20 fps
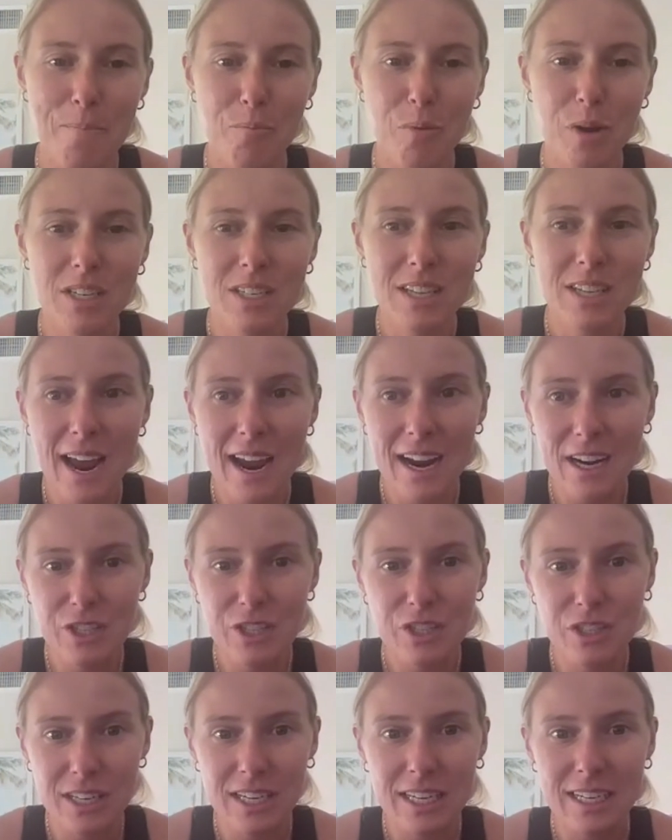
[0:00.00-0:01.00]
but to
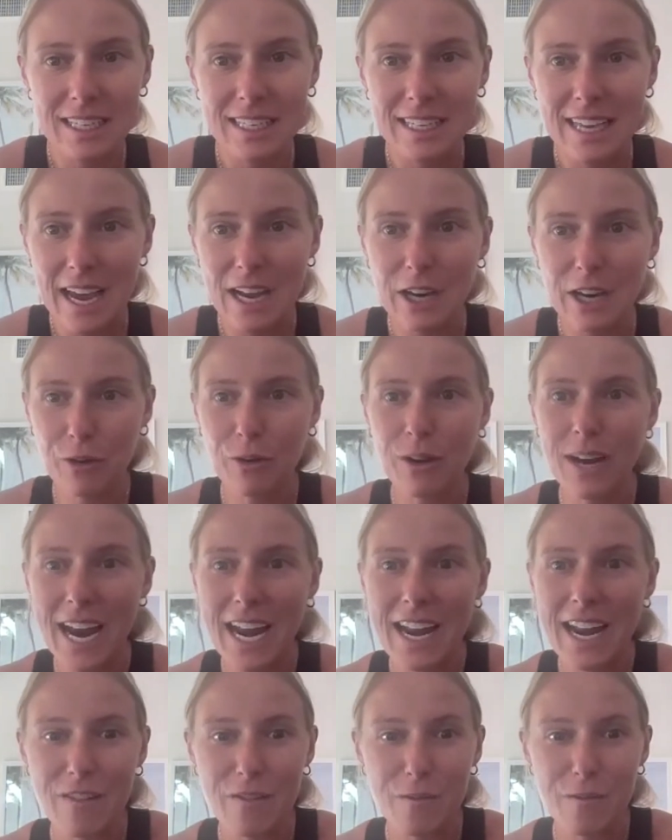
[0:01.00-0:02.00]
actually get
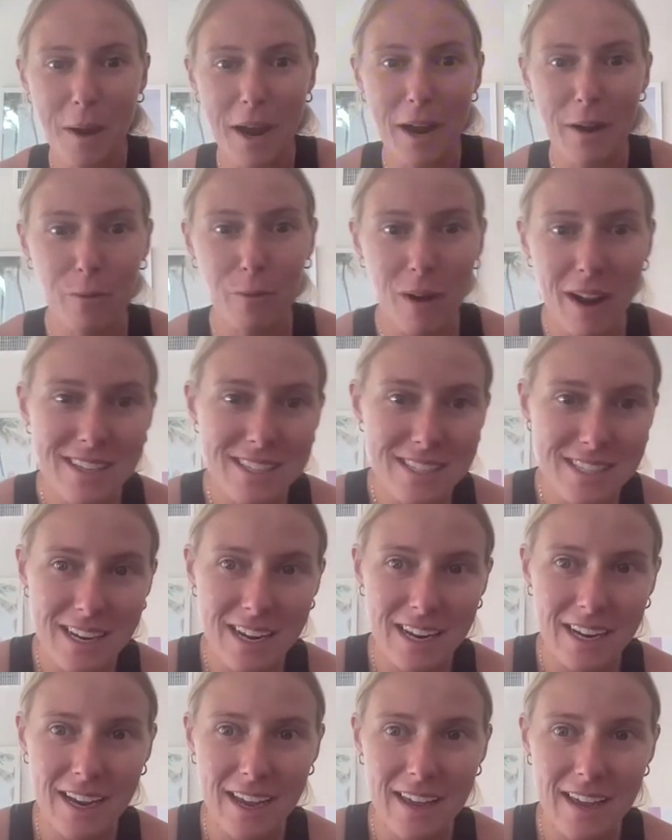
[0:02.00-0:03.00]
creative by
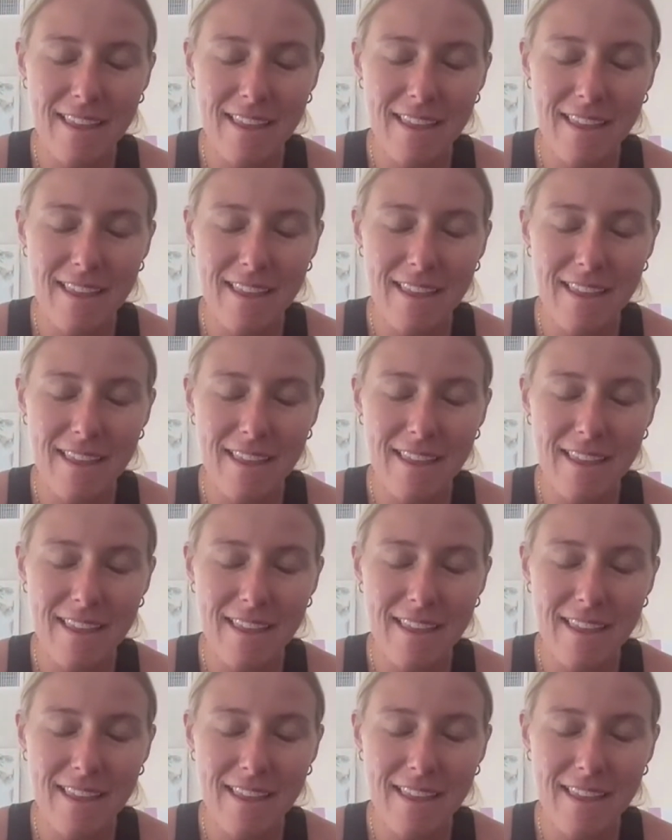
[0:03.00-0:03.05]
resting.